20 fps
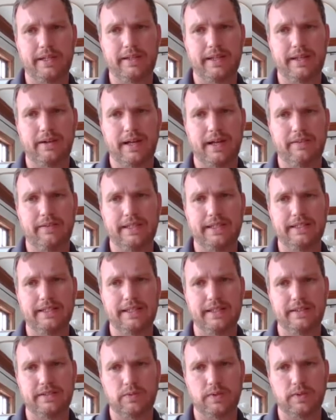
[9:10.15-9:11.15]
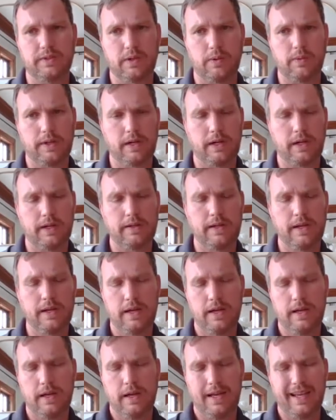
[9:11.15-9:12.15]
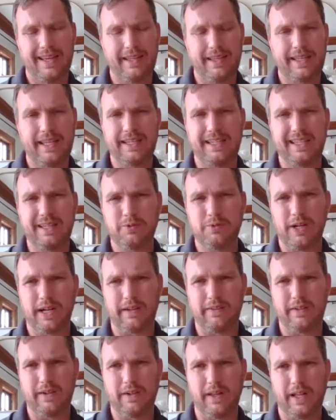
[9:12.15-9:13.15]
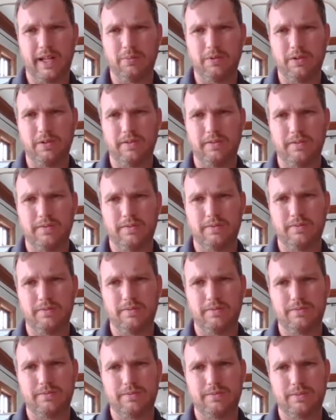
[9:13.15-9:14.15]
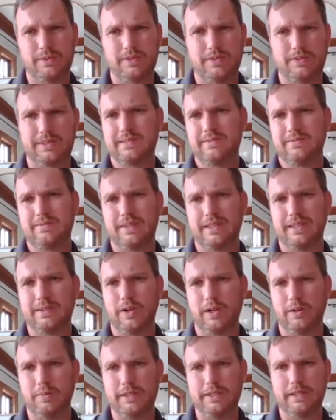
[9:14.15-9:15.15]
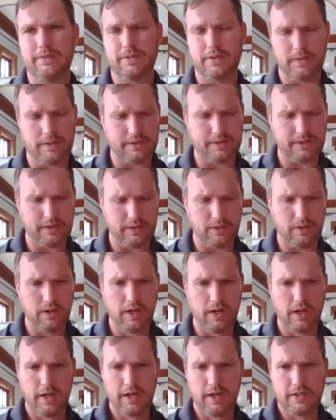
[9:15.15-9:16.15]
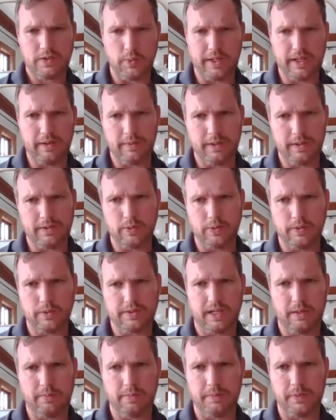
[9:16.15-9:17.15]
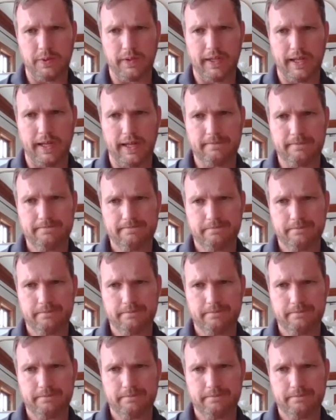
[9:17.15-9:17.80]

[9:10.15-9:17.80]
They don't have the details of what's going on, and they can't keep track of their labor, which is incredibly difficult to do. So we give them the tools to help them do that.